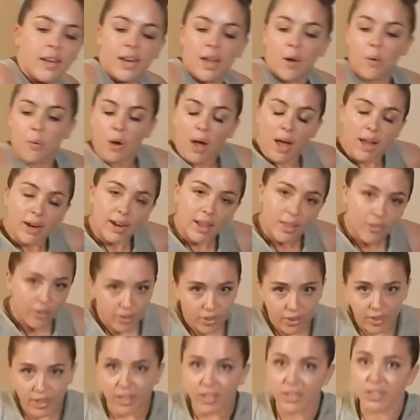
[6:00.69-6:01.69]
Now, another
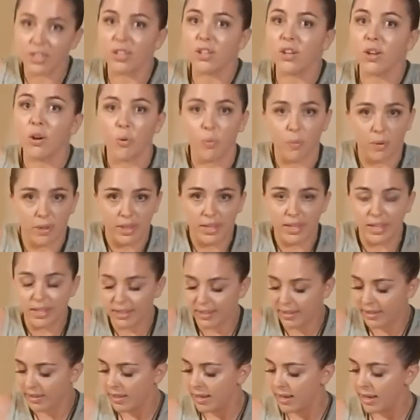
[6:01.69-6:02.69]
thing to note with
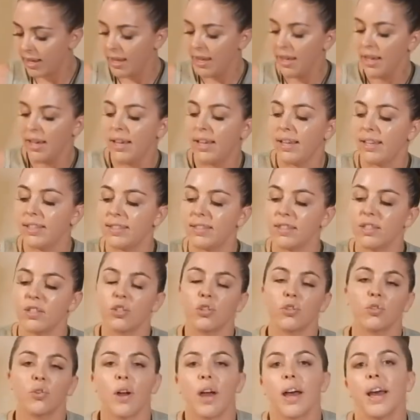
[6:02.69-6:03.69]
this is
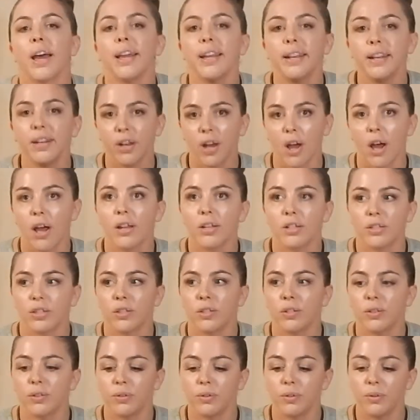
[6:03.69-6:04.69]
try not
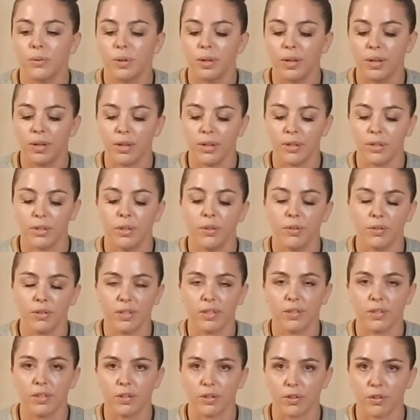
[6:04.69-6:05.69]
to use
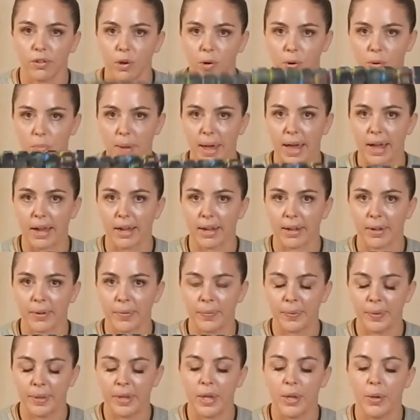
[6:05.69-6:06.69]
this on your lower back.
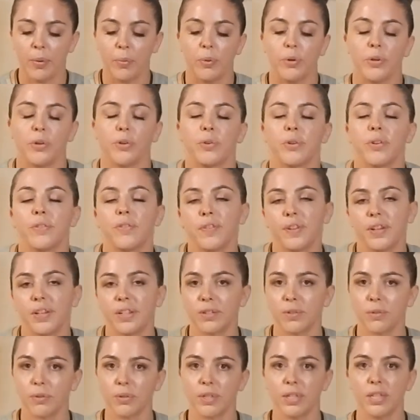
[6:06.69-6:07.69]
When you're doing
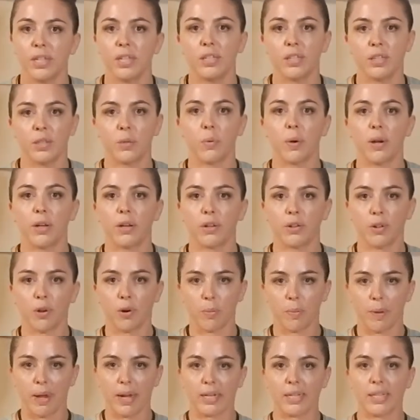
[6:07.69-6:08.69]
fitness routines, you want your lower
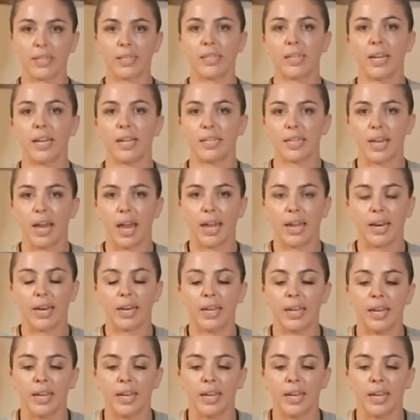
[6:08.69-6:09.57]
back to stay tight.